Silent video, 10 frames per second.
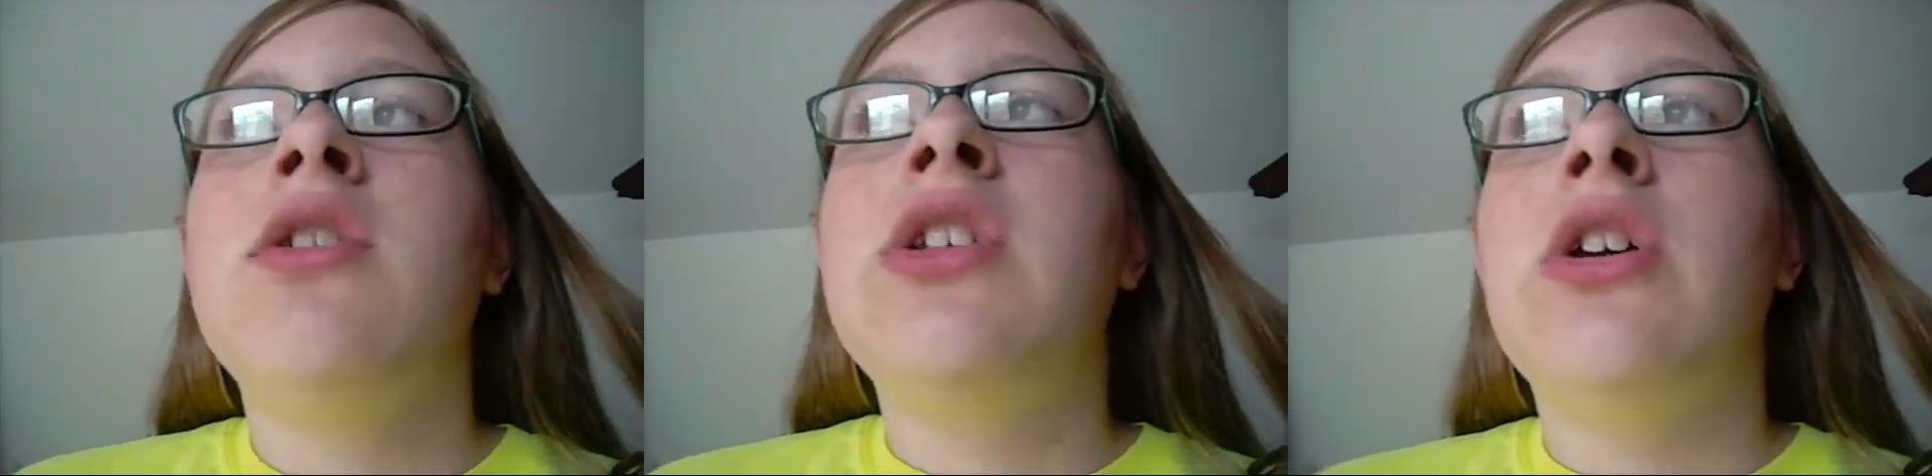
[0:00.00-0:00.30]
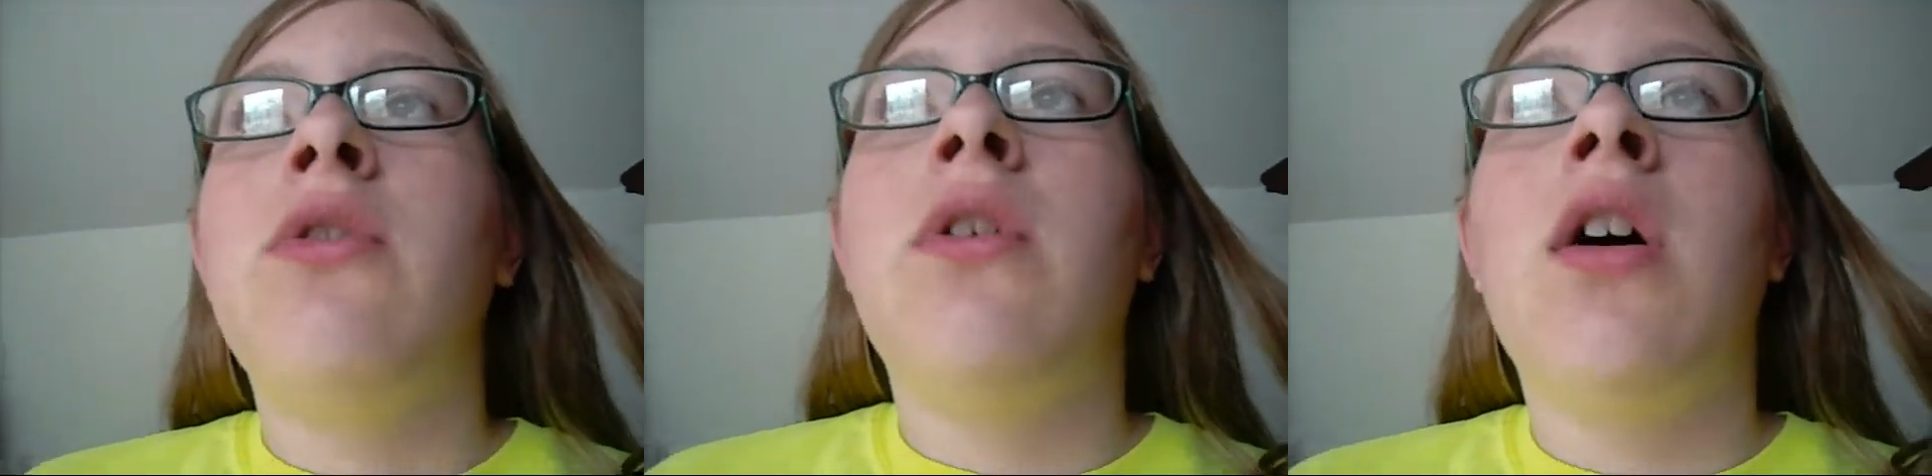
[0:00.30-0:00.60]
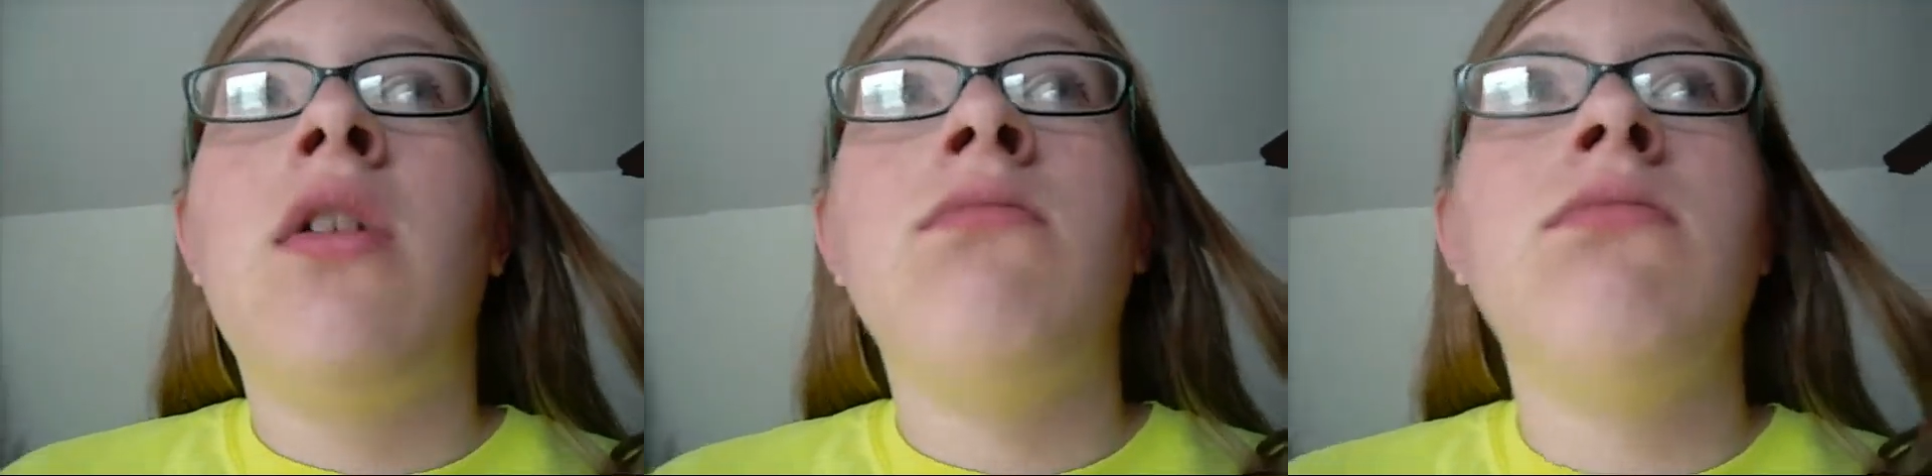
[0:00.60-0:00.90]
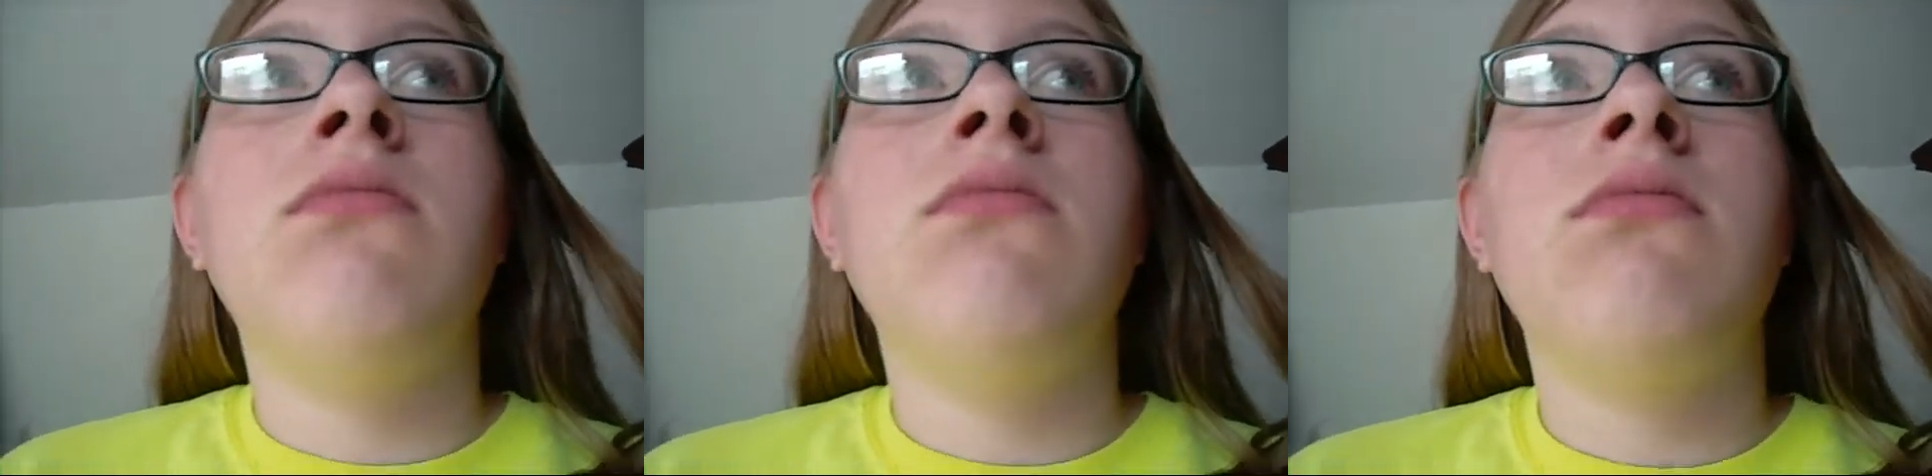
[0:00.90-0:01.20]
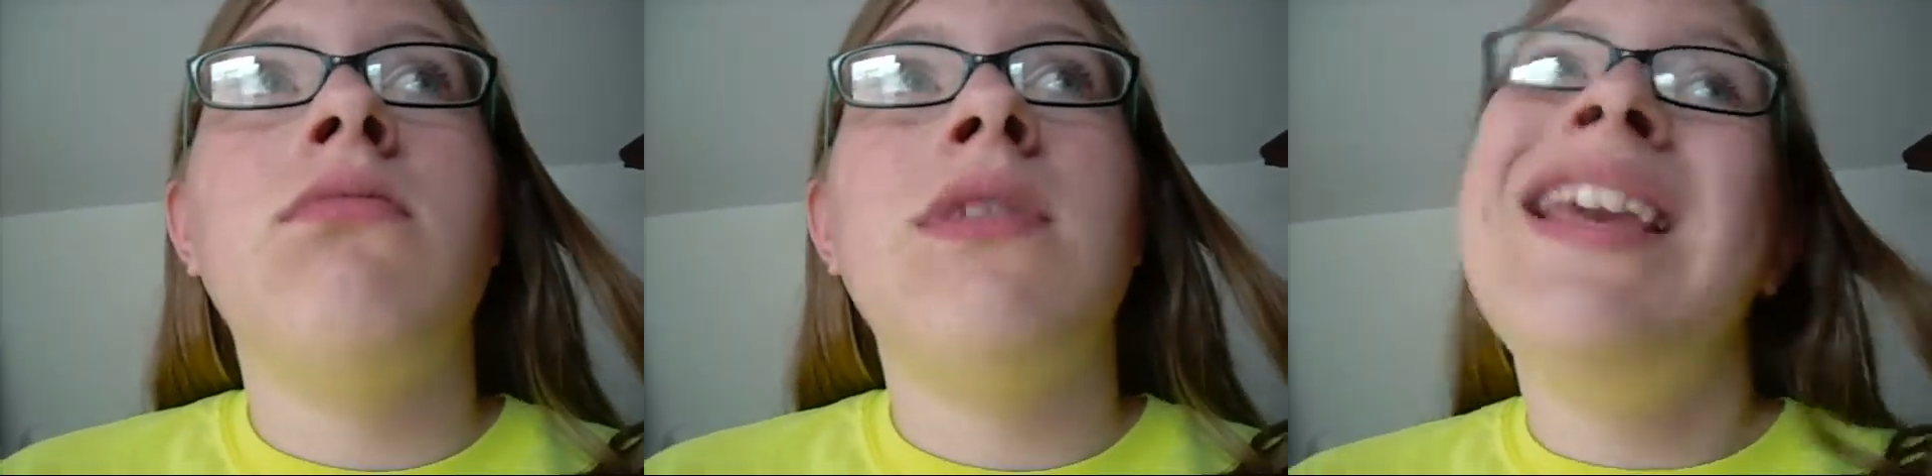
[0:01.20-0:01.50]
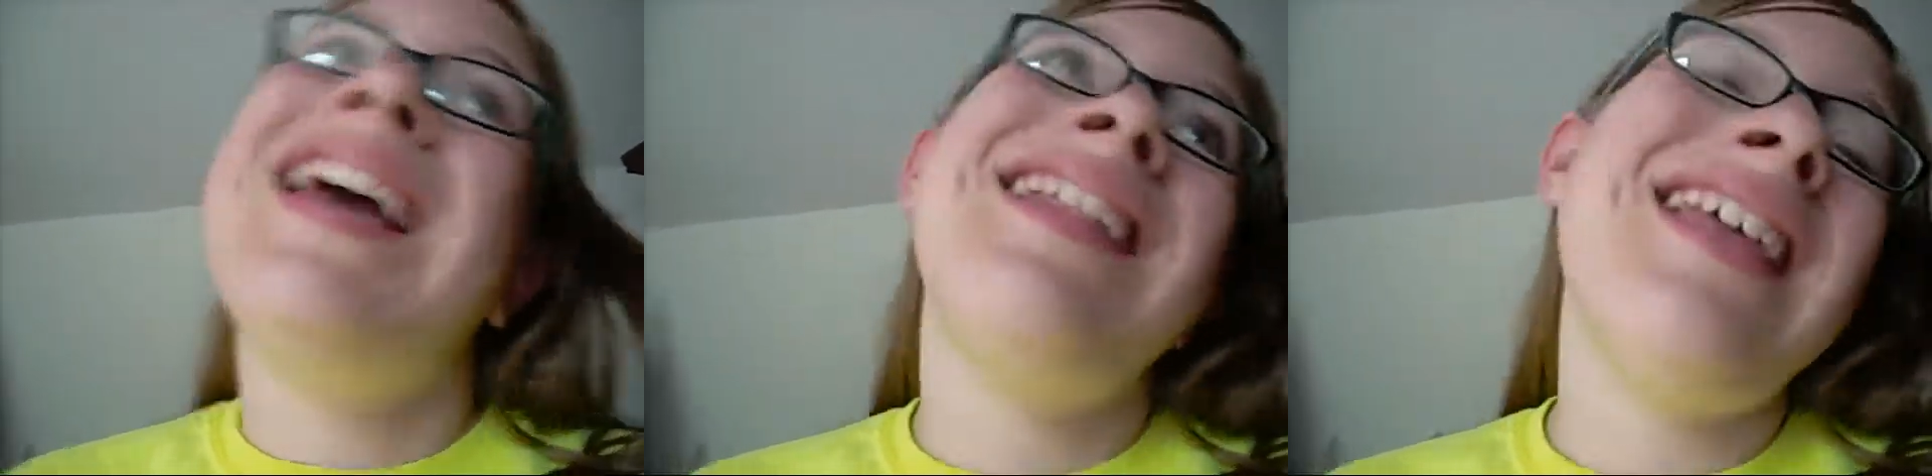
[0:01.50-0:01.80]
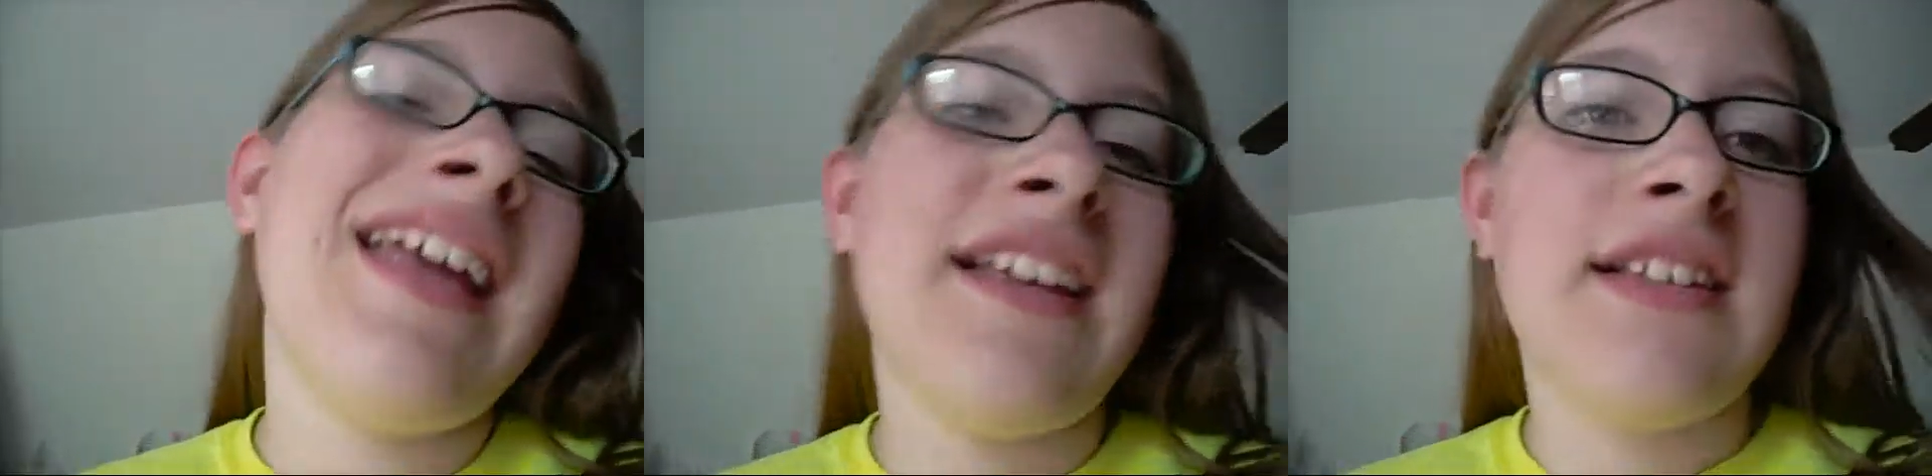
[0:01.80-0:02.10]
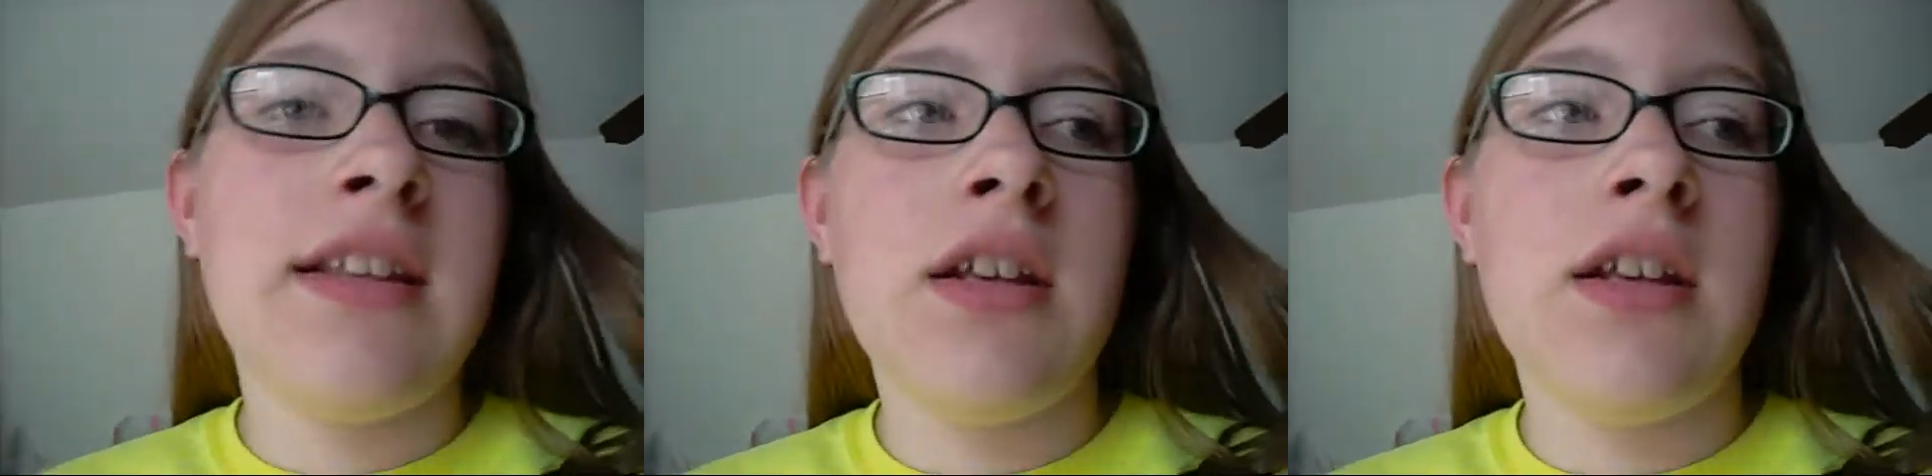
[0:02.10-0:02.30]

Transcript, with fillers: So, um, yeah, thanks.